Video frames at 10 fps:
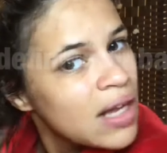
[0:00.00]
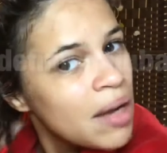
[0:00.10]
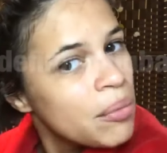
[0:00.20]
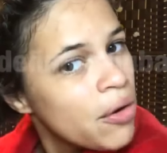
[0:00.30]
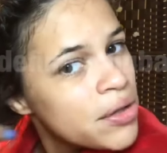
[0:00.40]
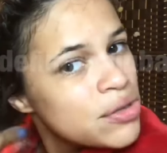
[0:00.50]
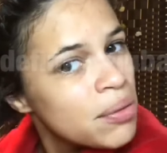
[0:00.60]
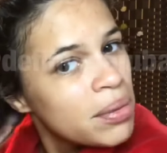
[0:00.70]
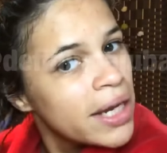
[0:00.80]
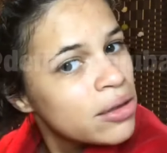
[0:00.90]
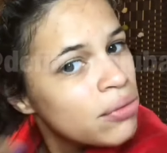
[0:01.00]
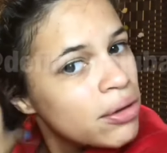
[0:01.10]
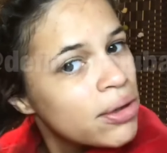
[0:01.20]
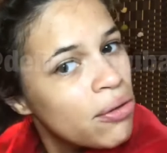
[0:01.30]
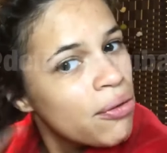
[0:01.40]
I'm going to apply
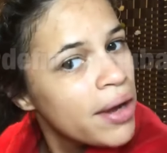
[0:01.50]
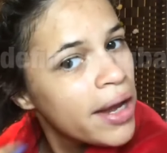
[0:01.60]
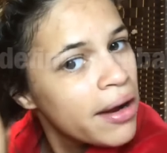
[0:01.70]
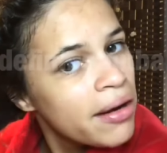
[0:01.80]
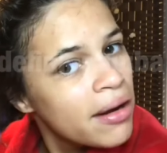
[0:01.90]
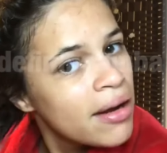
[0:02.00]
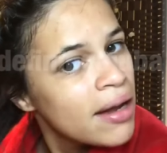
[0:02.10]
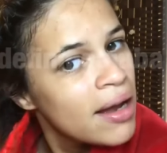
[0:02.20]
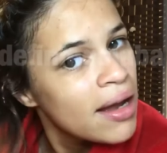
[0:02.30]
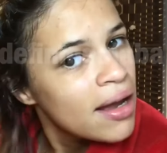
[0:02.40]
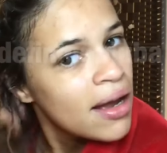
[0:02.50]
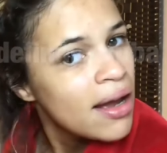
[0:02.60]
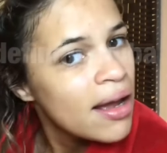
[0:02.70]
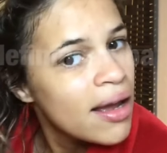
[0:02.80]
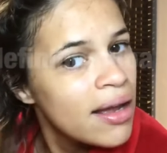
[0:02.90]
throughout the whole hair,
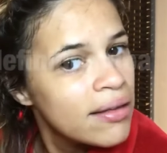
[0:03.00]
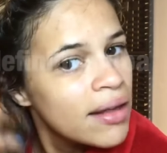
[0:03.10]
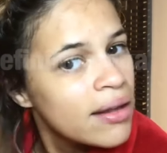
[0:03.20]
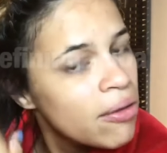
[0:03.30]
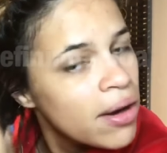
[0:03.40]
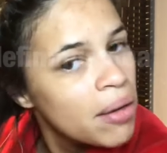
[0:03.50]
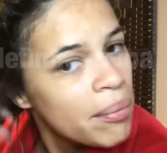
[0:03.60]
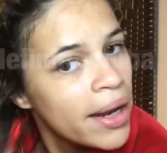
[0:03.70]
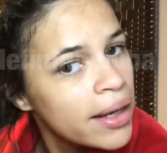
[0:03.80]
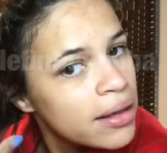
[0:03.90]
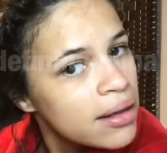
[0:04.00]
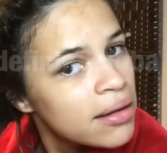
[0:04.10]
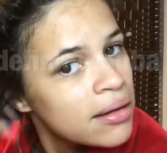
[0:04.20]
and then I'll come back